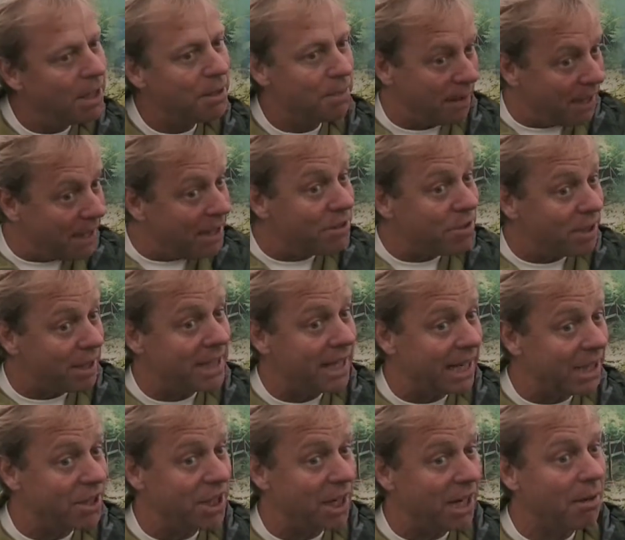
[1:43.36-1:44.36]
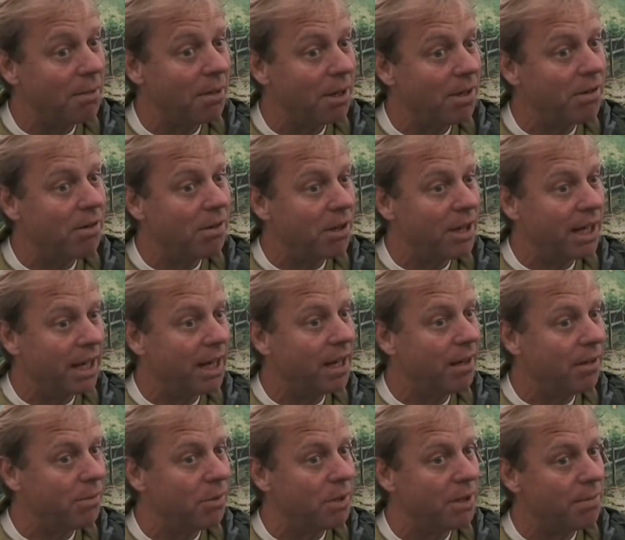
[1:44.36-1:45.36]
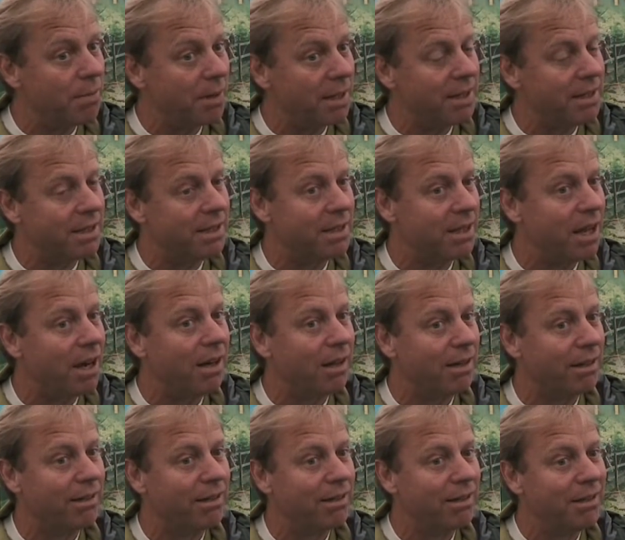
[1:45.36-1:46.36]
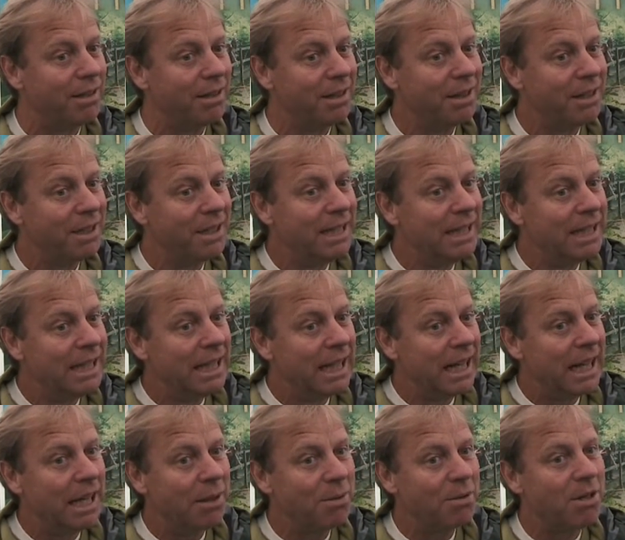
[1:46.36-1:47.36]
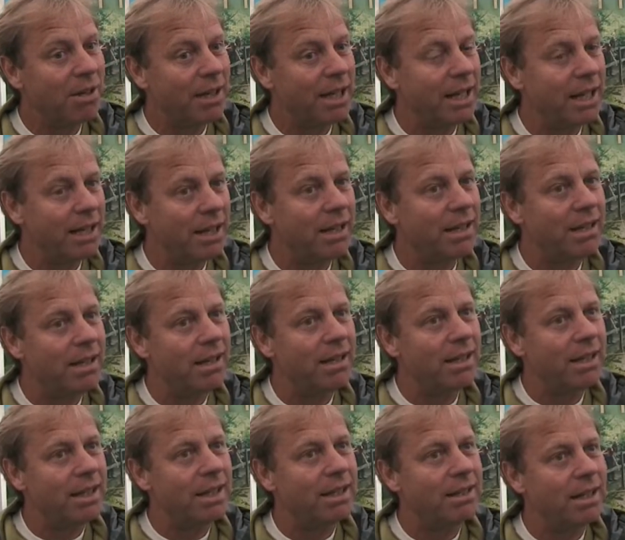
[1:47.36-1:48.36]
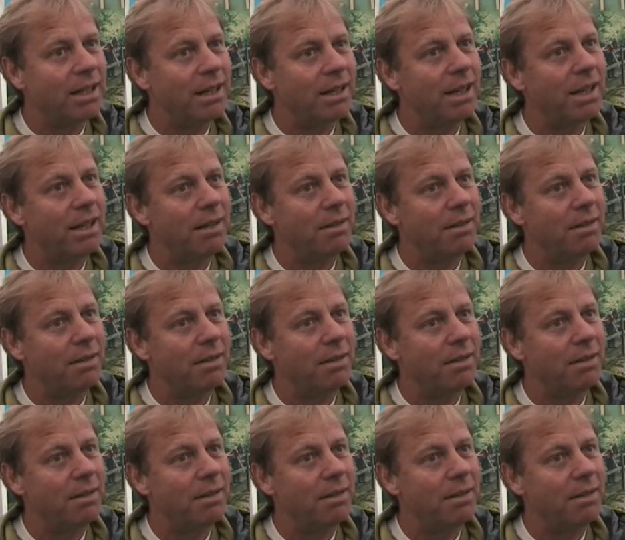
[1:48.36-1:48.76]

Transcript: it's been interesting actually coming looking at with my son. Yes. He was looking at the there's a